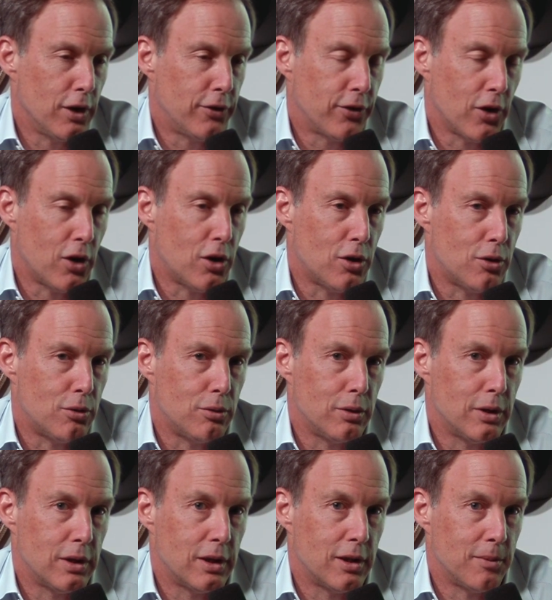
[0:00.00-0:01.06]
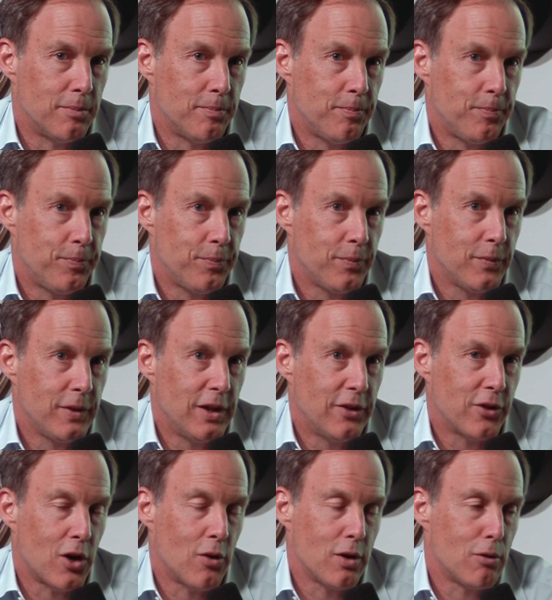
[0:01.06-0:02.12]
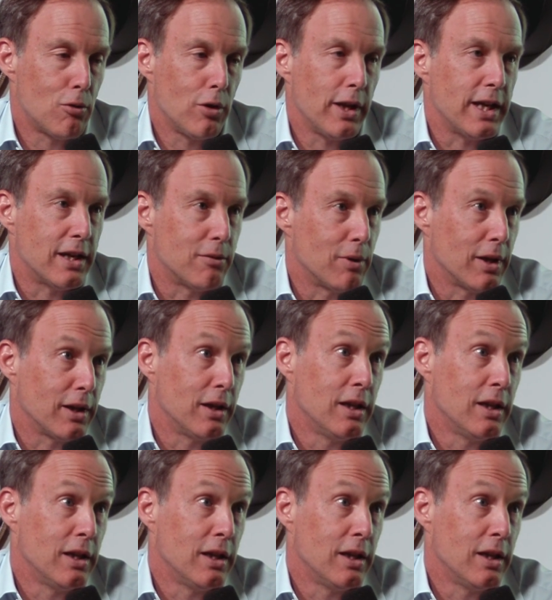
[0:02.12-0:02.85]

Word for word: it's all um, exciting. Um, it's all interrelated like,